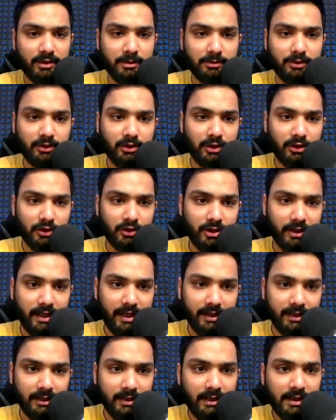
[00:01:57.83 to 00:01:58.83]
So I'm just going to
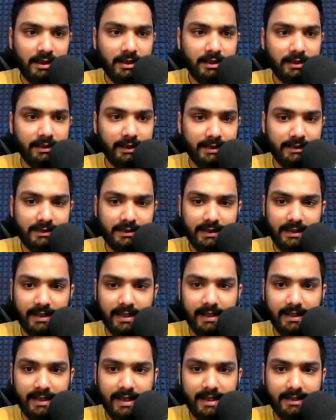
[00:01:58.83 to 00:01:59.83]
share. Let's say
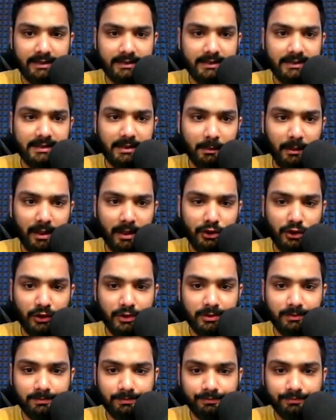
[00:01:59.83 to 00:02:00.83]
I add this image
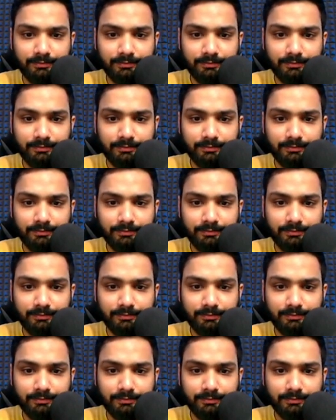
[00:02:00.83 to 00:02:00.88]
here,